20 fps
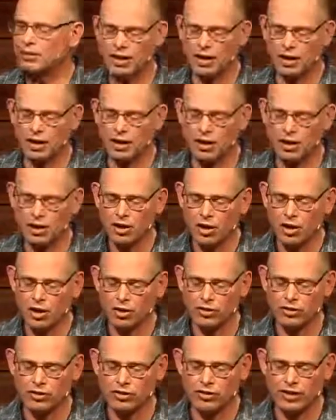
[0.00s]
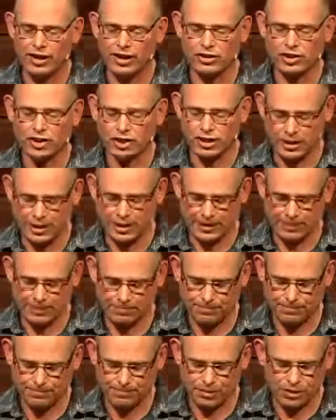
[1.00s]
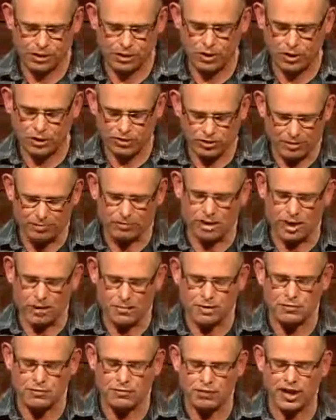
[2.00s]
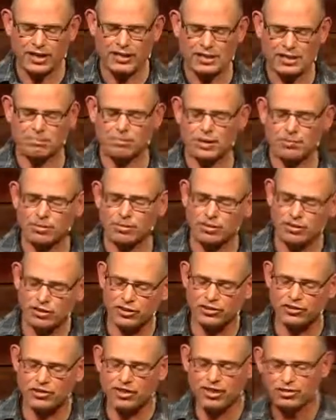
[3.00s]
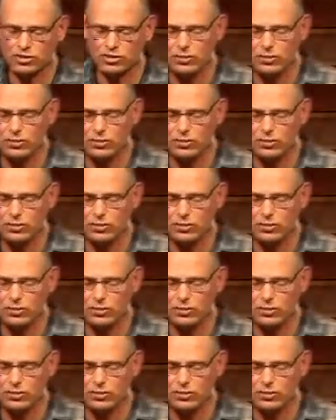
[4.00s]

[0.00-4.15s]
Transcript: are on their journey. Do you know what? Sometimes inviting people to